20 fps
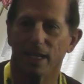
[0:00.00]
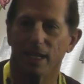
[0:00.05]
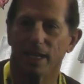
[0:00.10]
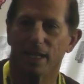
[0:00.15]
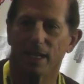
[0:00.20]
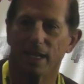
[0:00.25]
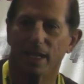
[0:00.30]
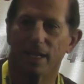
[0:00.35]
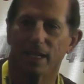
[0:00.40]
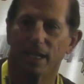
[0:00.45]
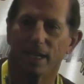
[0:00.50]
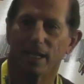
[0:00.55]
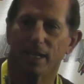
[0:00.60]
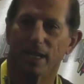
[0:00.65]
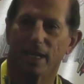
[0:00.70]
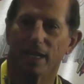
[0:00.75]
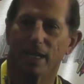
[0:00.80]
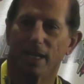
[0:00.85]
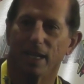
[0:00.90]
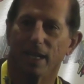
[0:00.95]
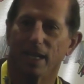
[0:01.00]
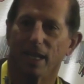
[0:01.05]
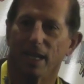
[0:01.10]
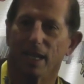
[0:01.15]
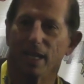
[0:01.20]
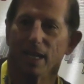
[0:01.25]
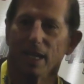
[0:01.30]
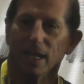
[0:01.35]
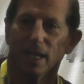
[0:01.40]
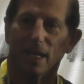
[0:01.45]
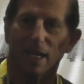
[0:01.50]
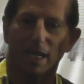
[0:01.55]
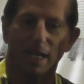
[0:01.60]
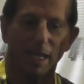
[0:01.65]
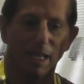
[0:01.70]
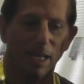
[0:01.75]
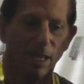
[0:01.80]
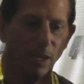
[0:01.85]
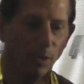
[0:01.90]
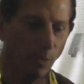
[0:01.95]
I think you better keep talking.
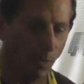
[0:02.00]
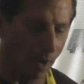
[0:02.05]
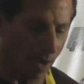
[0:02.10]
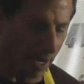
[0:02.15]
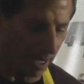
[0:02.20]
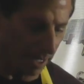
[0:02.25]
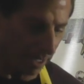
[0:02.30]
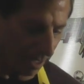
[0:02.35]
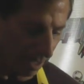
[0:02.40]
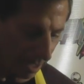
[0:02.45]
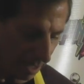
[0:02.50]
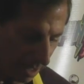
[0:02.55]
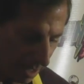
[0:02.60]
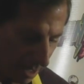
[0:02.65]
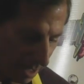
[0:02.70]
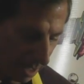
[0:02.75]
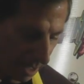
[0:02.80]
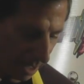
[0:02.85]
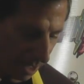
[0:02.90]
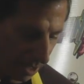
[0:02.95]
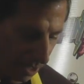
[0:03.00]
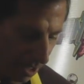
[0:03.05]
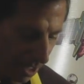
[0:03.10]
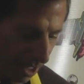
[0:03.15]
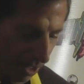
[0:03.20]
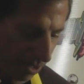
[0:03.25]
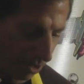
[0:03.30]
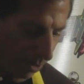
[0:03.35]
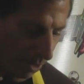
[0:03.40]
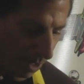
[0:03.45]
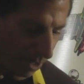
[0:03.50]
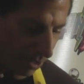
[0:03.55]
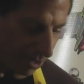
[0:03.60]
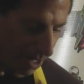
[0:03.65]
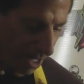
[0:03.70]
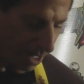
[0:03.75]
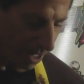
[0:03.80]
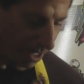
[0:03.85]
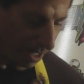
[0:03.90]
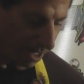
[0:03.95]
Why? Isn't Maybe. he doing this thing?